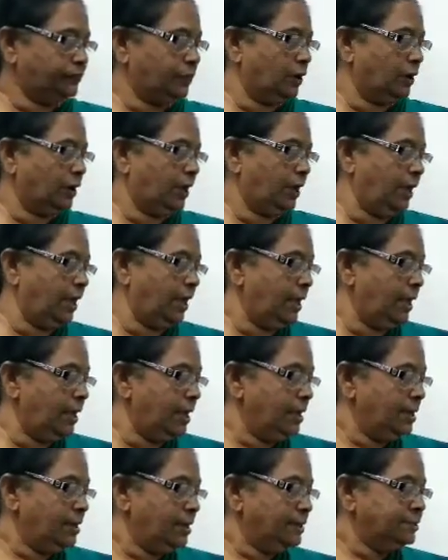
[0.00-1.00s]
Okay.
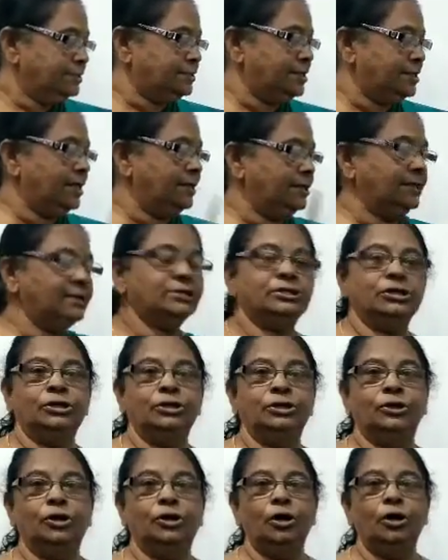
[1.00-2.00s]
Changes
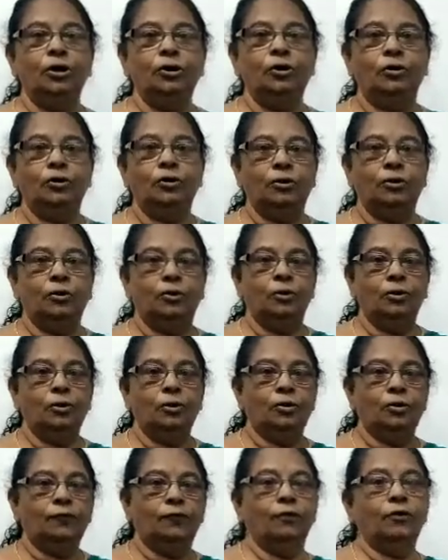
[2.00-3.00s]
into
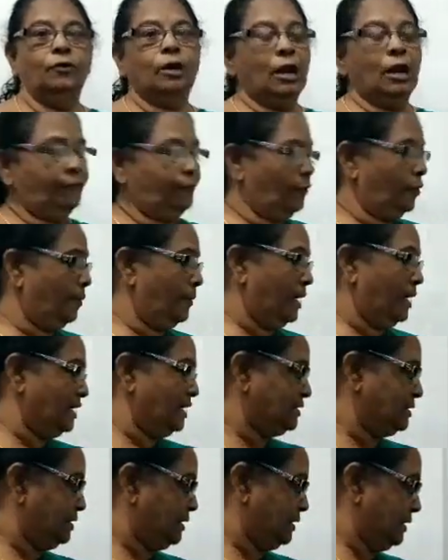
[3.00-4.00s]
plural form
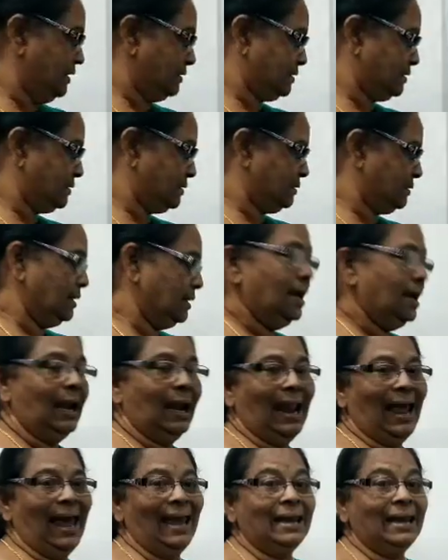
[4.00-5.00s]
as it is.
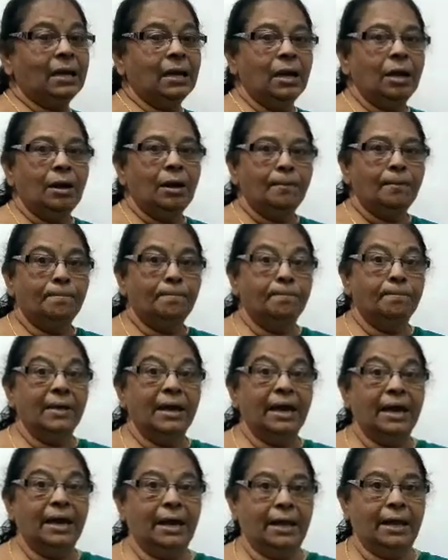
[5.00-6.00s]
Like
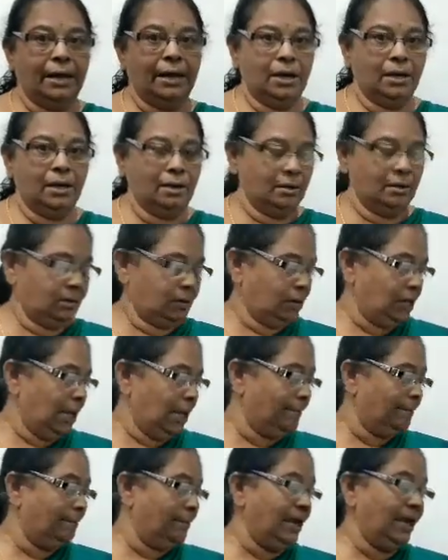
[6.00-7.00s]
man,
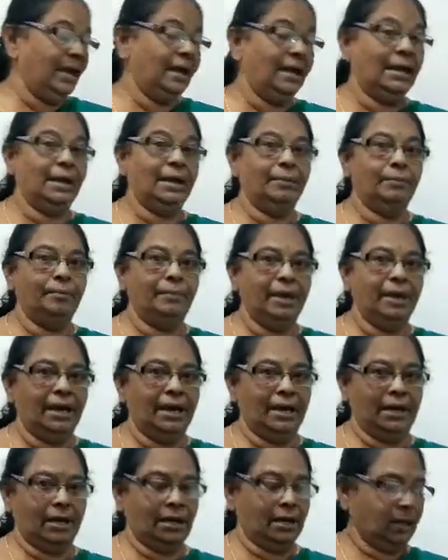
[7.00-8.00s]
M-A-N,
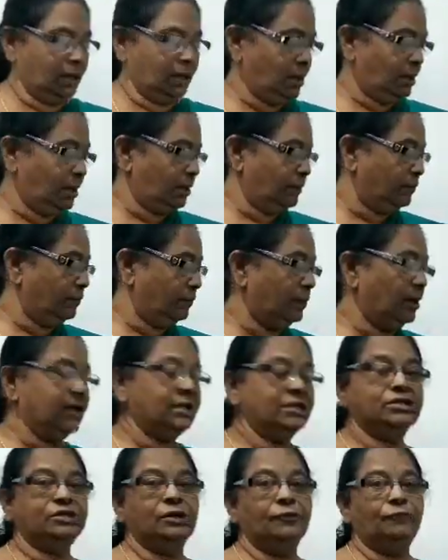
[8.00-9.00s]
man. What
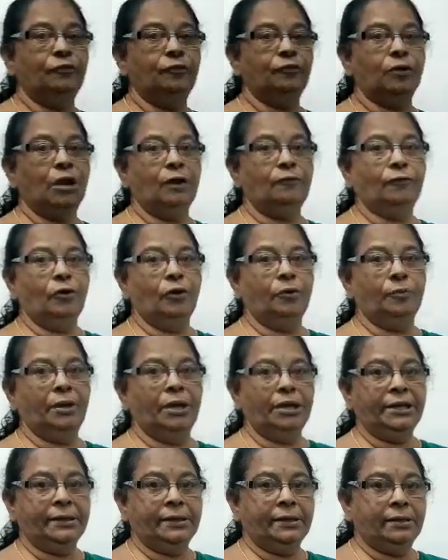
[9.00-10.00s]
is the plural
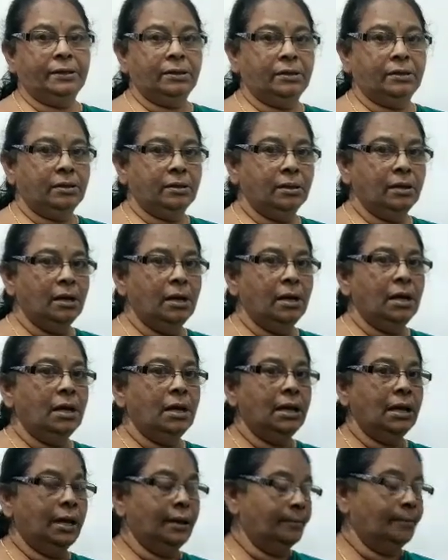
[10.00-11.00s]
form?
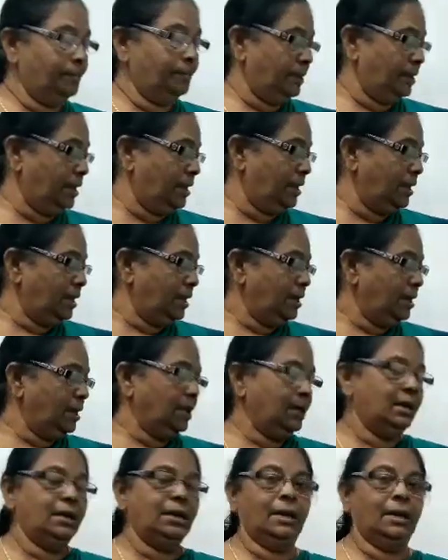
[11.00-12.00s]

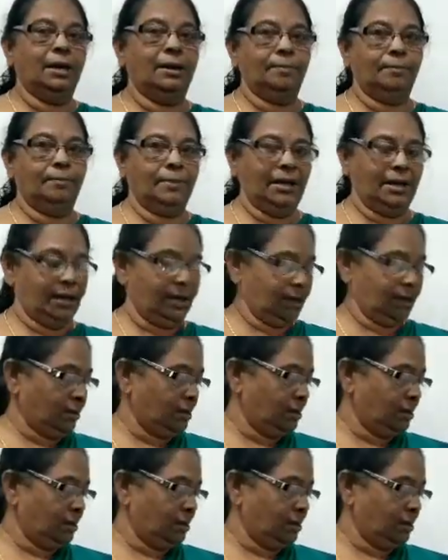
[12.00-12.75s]
M-E-N, man.